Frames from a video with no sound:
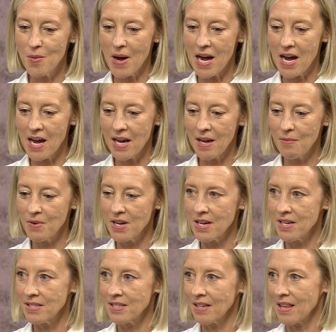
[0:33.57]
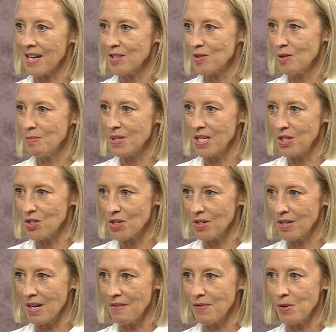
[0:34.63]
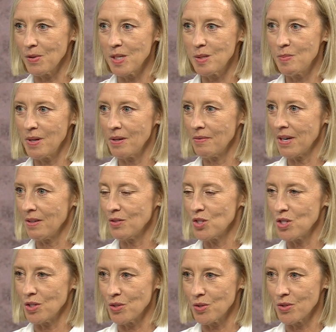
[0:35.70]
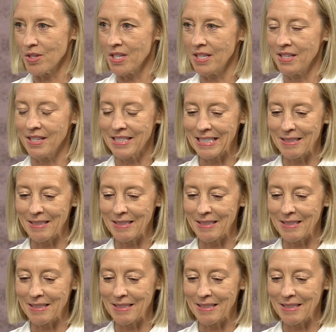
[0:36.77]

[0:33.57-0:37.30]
I was a classroom teacher. I've always been around children.